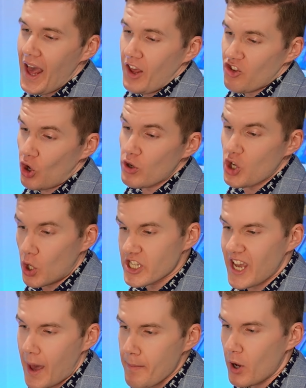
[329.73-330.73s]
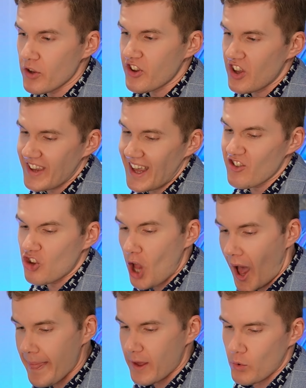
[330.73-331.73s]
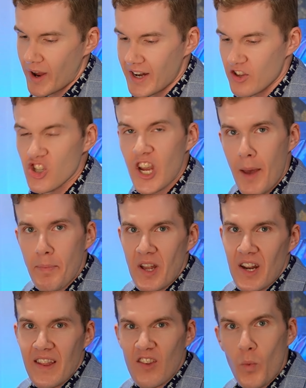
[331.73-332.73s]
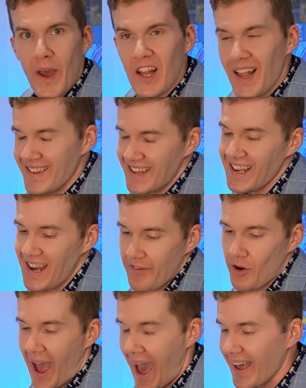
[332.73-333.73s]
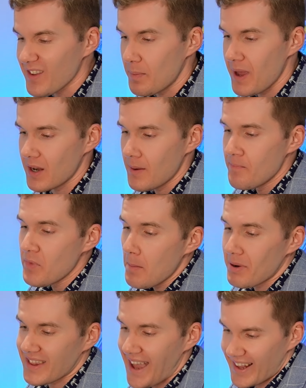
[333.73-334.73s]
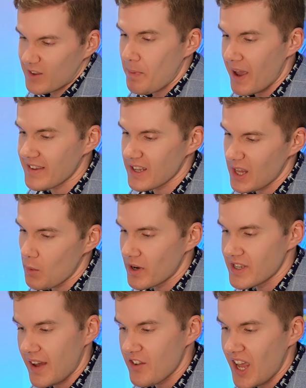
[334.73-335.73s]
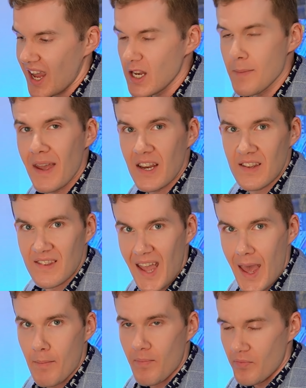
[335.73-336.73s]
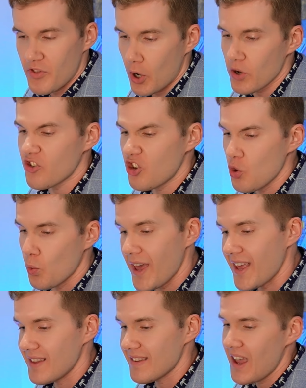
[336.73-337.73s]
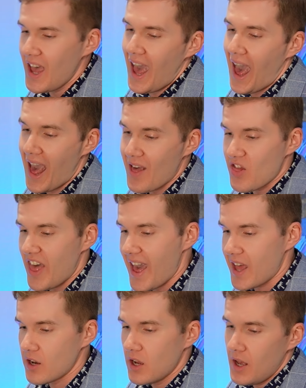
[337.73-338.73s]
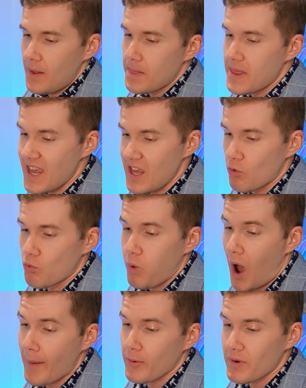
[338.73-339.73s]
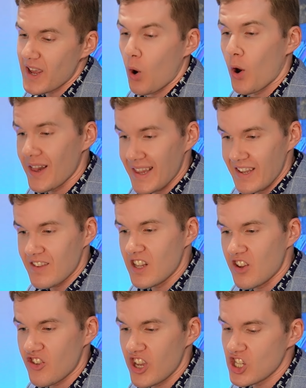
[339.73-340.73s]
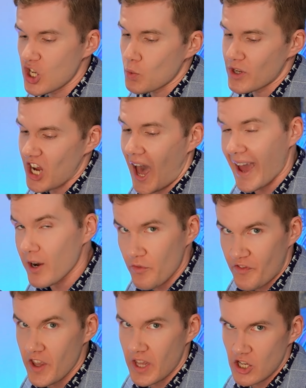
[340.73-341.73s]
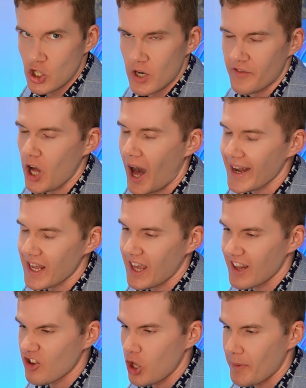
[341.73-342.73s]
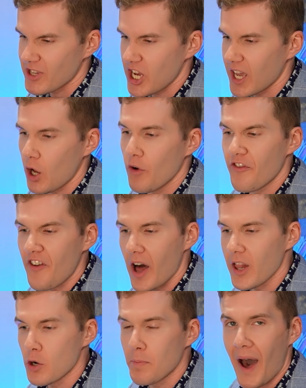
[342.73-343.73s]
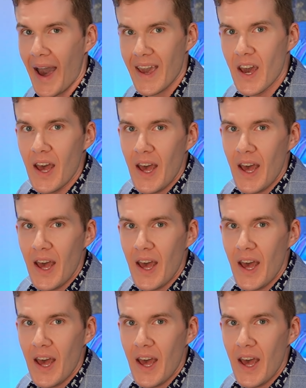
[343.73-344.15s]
So George Kambosos is not the greatest champion at this weight class. He never has been, but that's basically where Devin Haney made his name. Those two wins, and then the robbery, or at least the decision, which I don't feel he should have got against Lomachenko, followed by